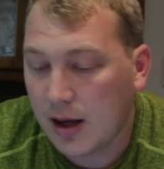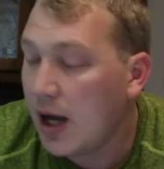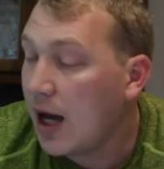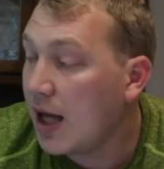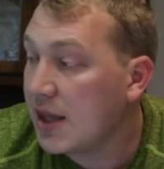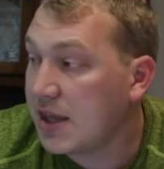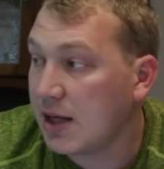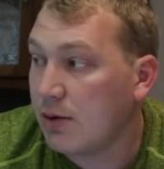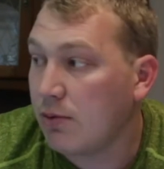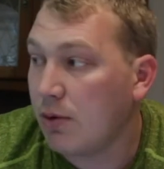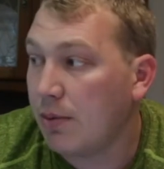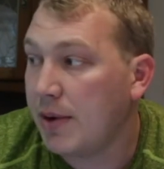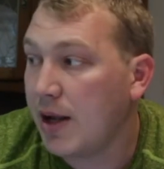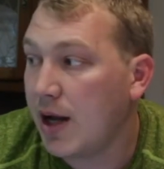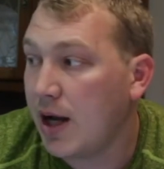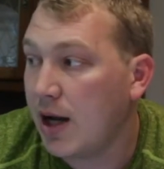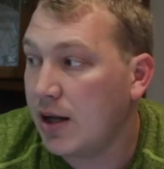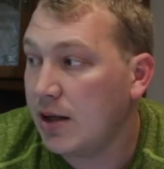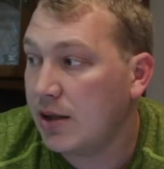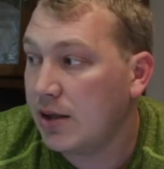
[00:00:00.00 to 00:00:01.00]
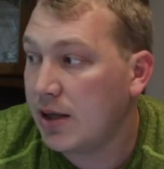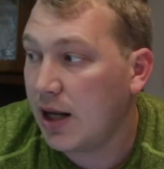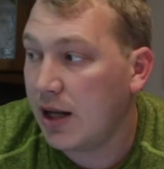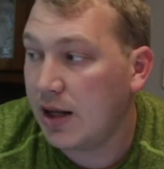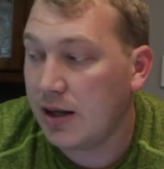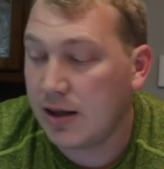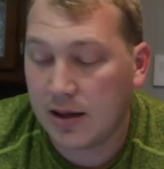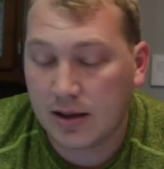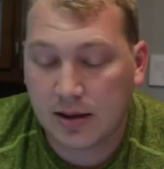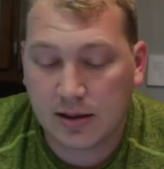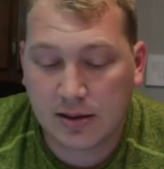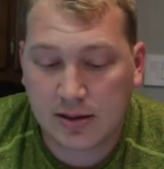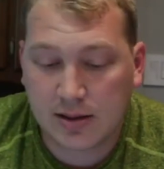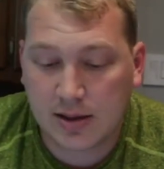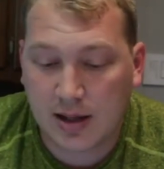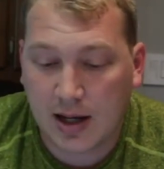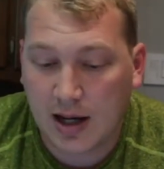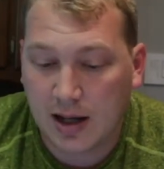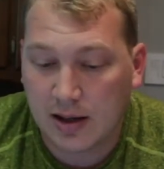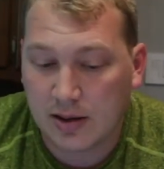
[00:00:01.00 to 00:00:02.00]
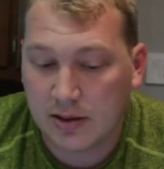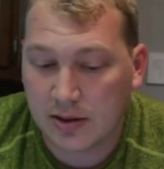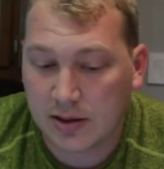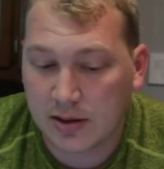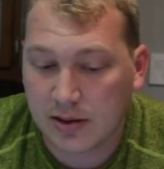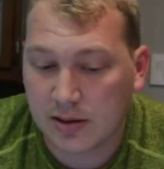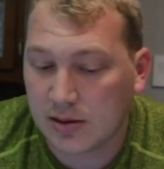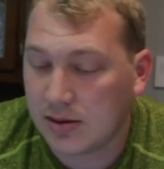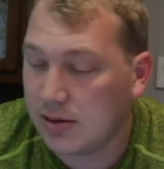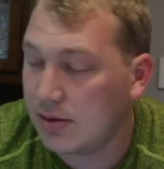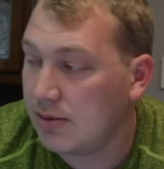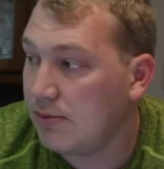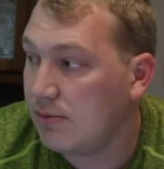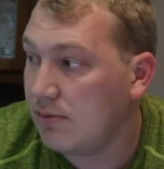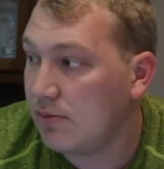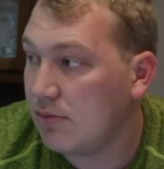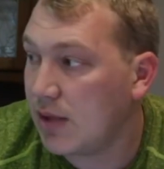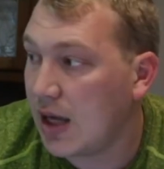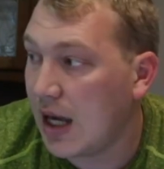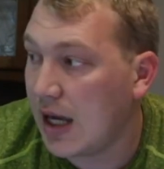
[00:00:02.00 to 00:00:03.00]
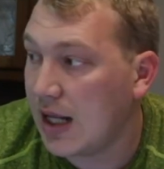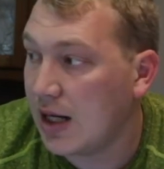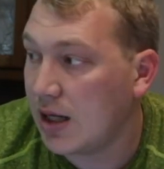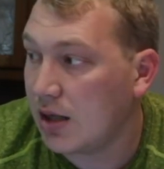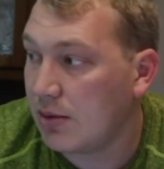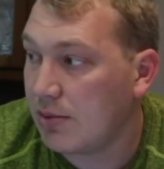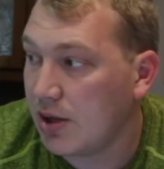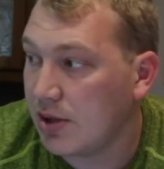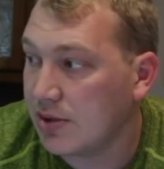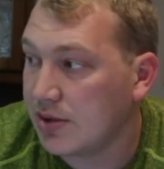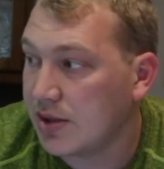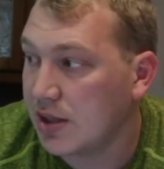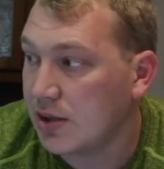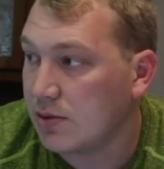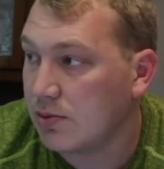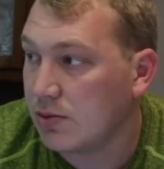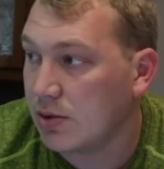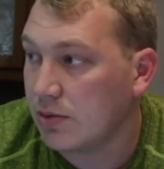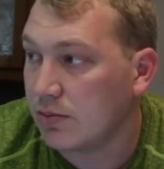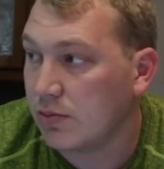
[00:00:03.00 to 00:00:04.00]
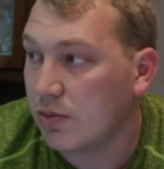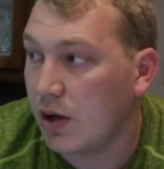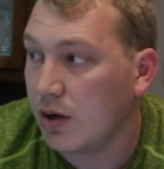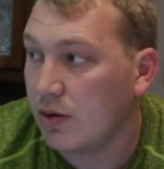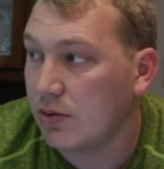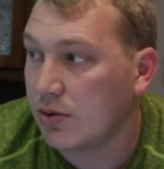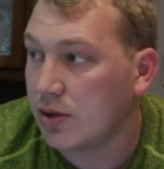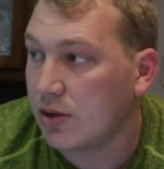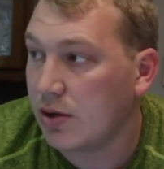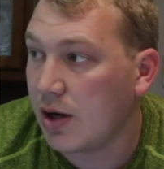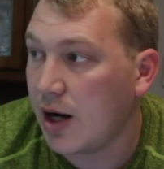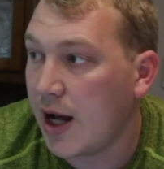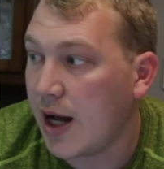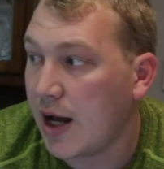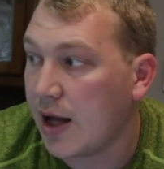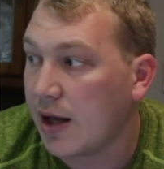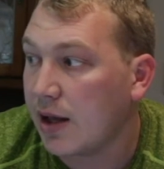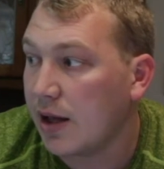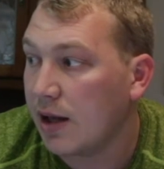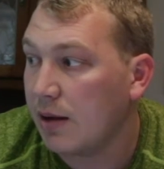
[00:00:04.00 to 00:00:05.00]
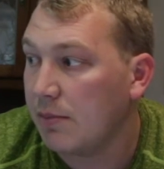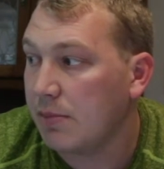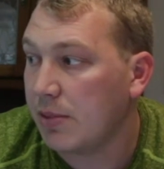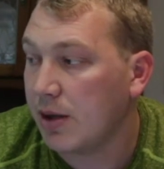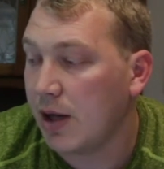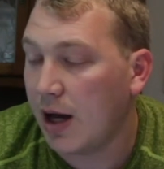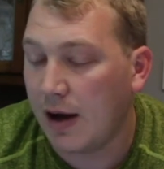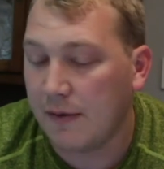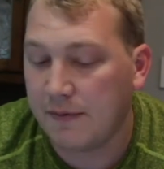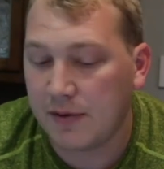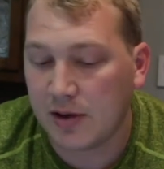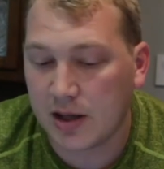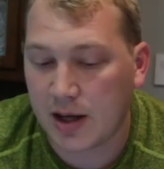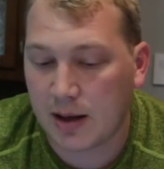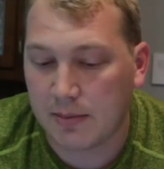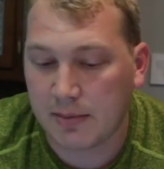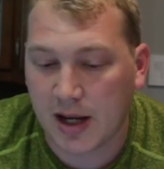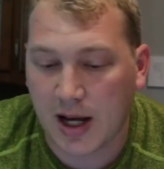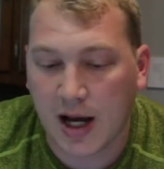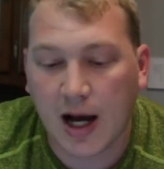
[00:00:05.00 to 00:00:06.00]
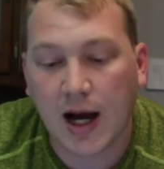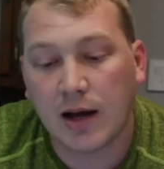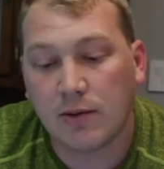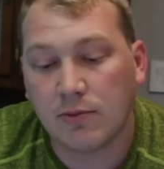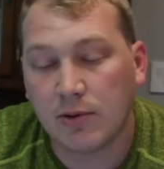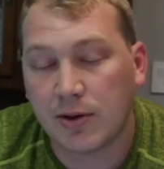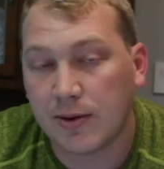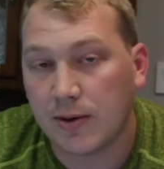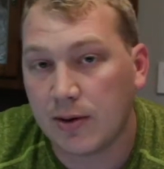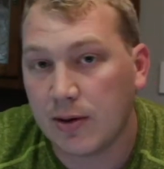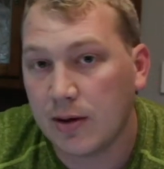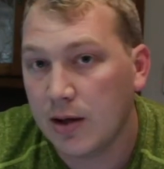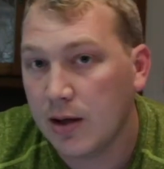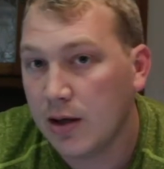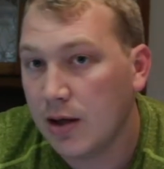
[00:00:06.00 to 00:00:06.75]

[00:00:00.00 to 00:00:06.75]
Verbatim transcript: I think we're behind. Tyler and Katie and everybody else thinks we're right on track, but I feel like I'm behind with her.